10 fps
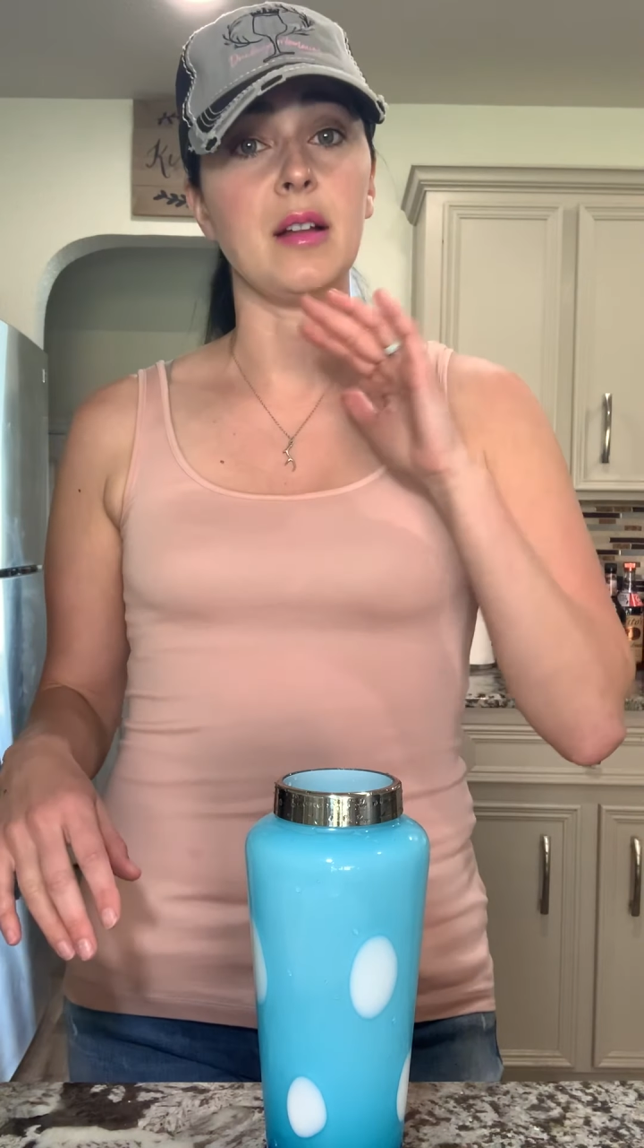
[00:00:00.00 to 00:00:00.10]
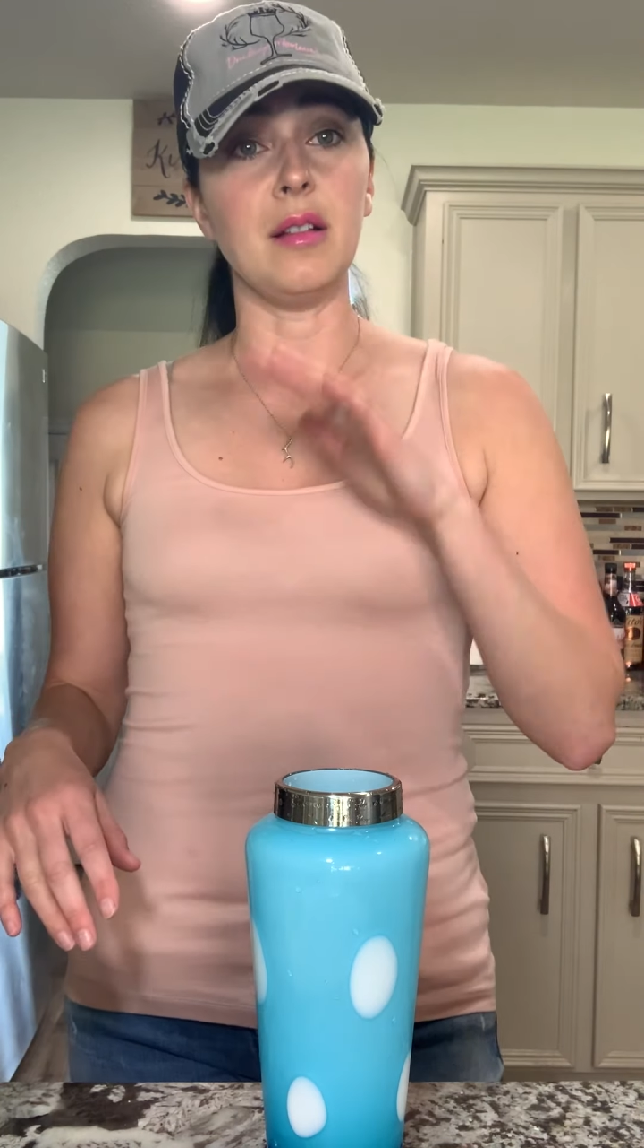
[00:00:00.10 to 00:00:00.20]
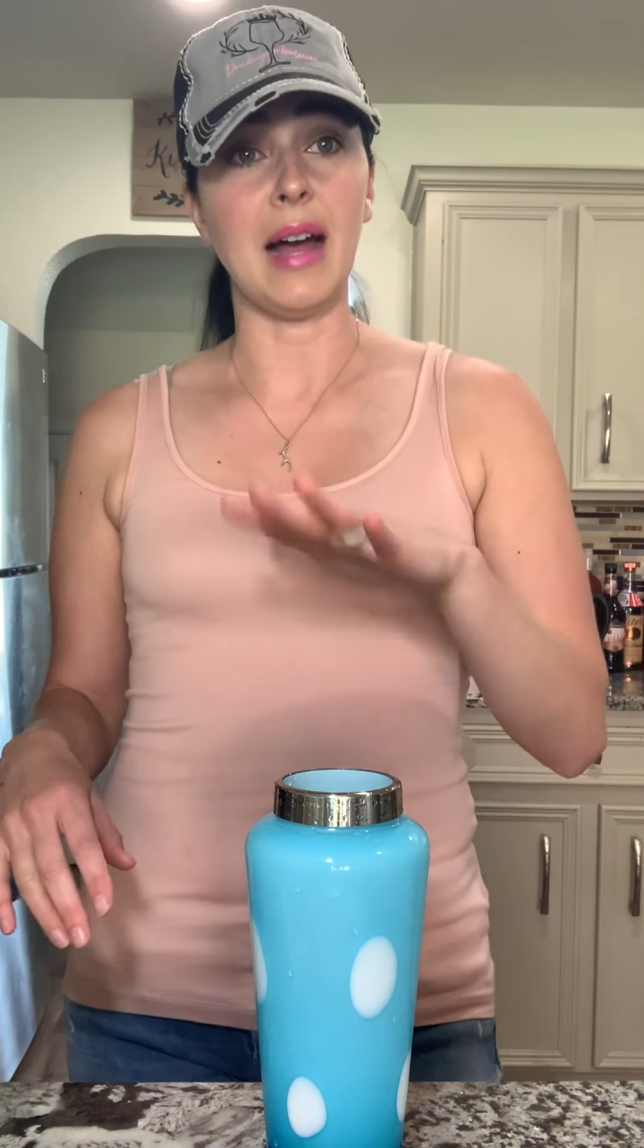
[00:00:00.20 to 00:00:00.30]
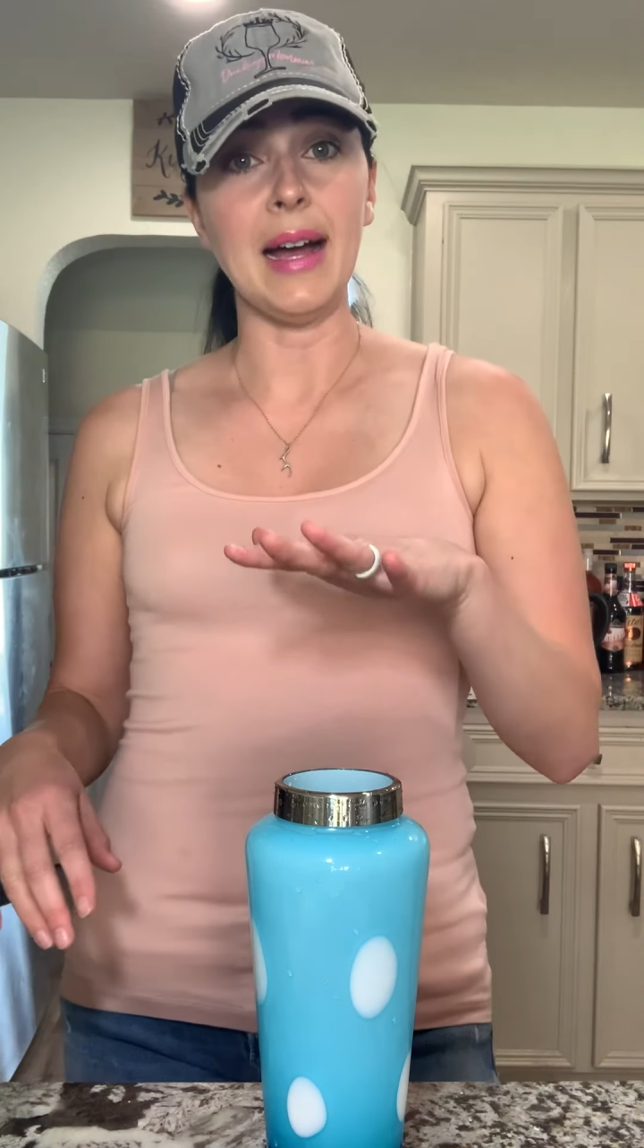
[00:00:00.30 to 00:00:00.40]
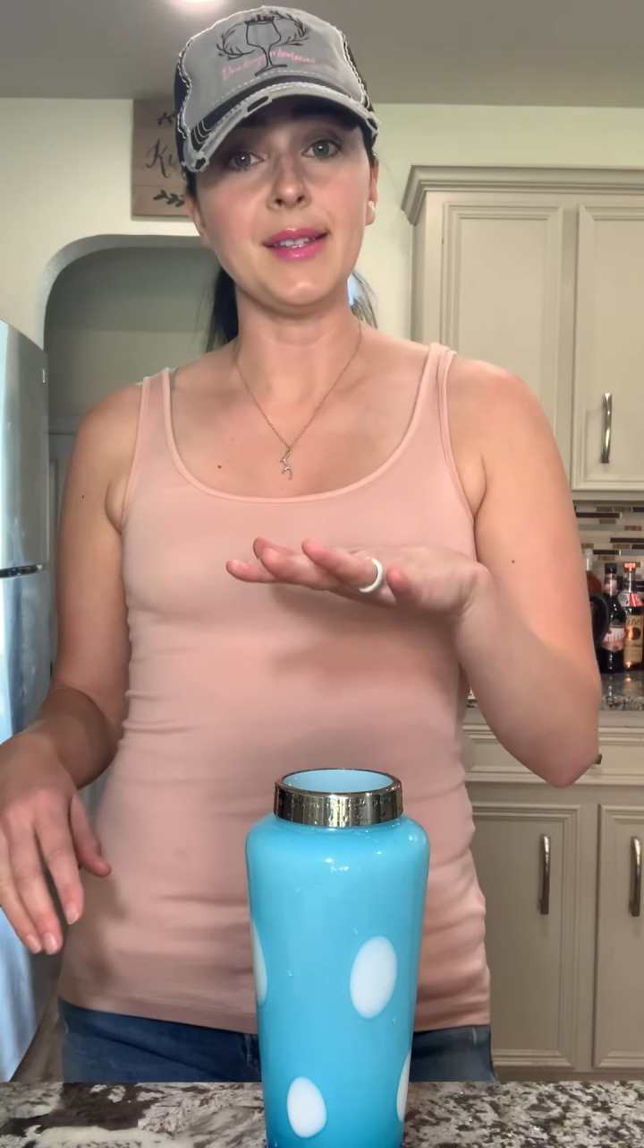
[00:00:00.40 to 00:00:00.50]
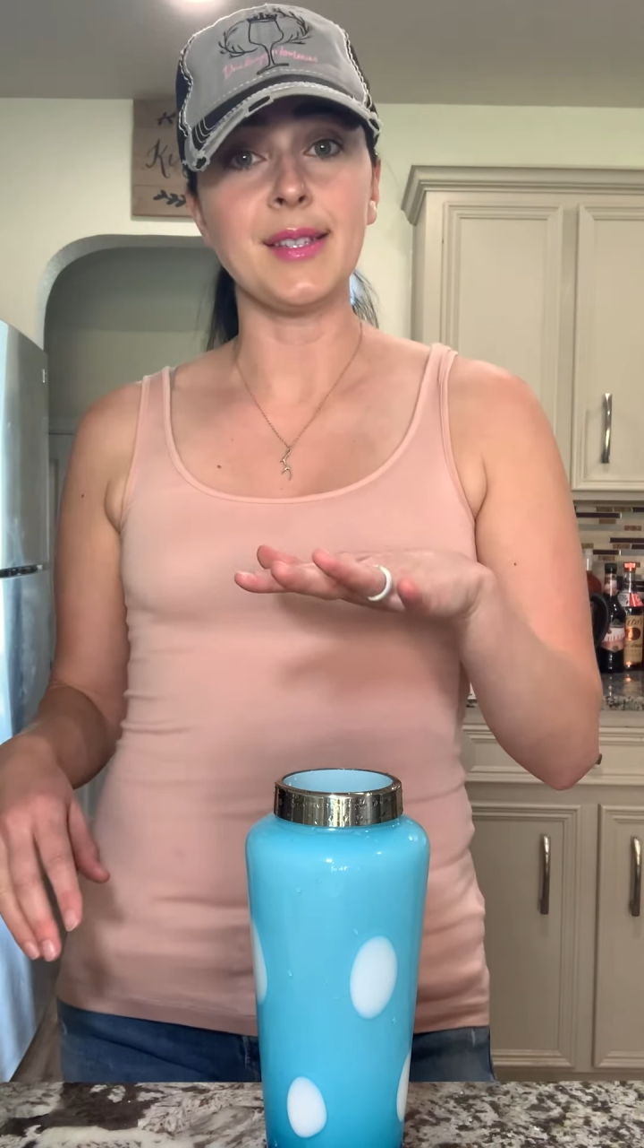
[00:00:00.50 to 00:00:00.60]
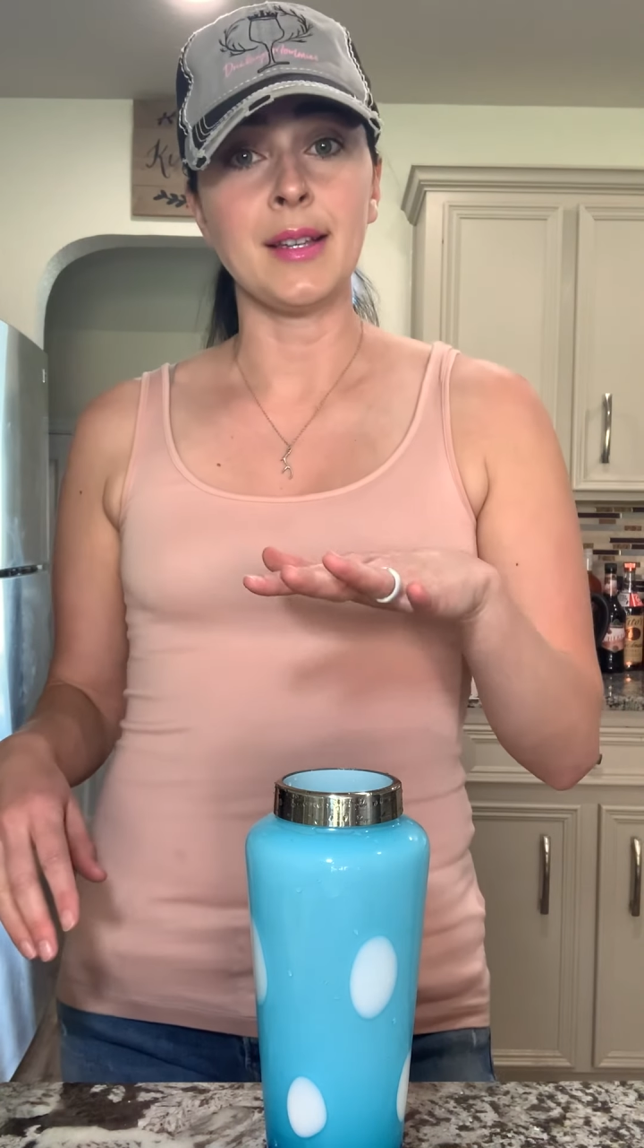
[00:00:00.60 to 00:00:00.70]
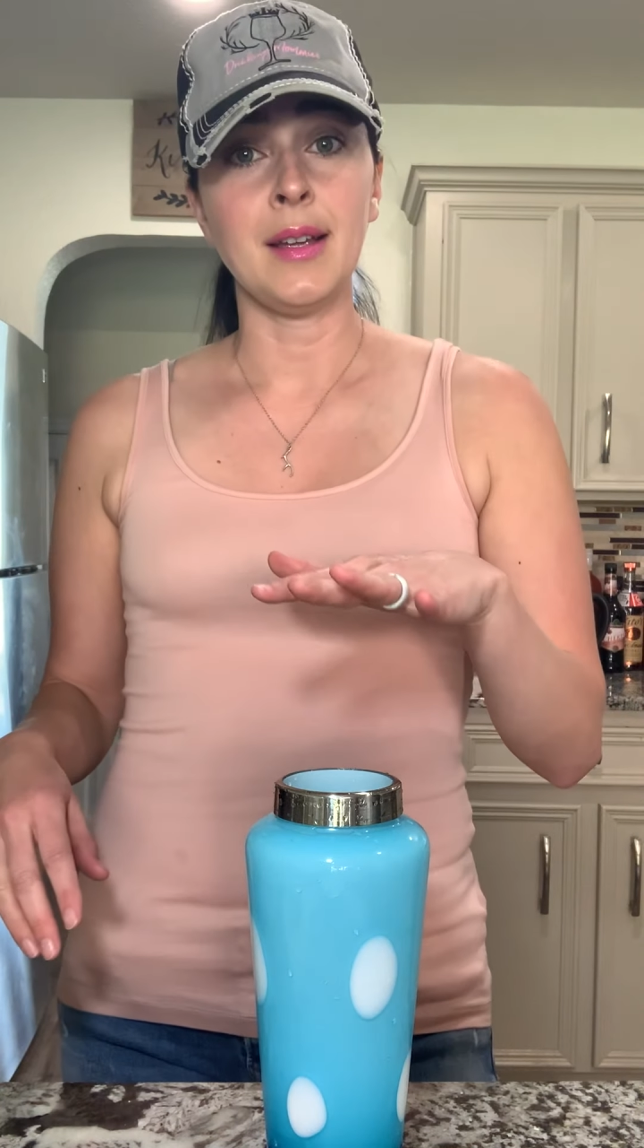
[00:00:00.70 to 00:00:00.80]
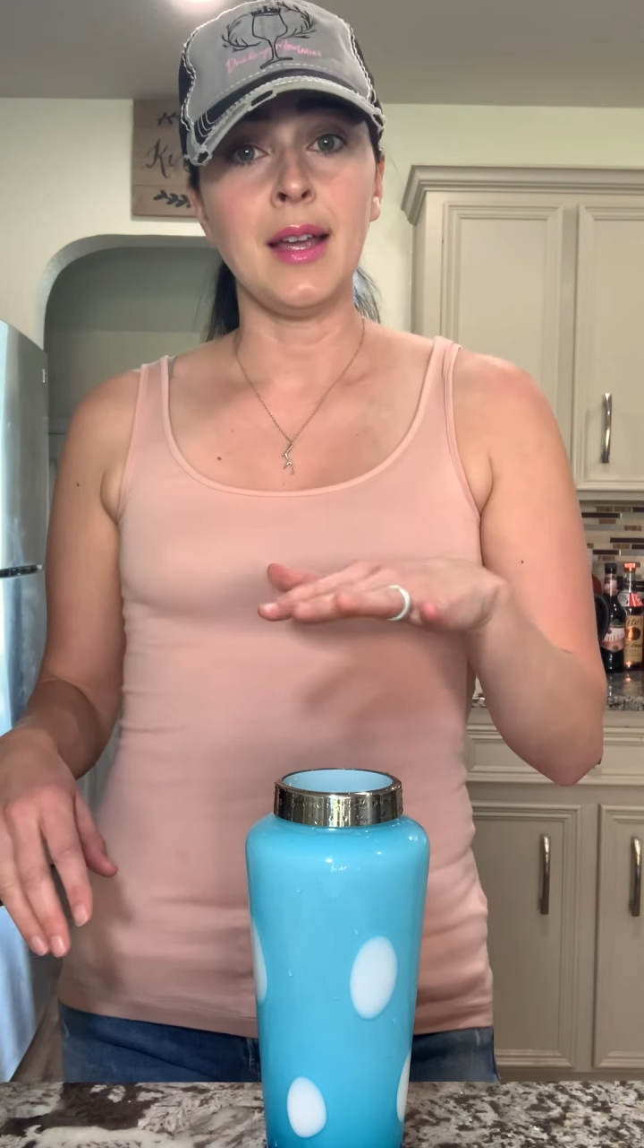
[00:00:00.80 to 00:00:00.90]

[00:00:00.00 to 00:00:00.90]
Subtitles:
a glass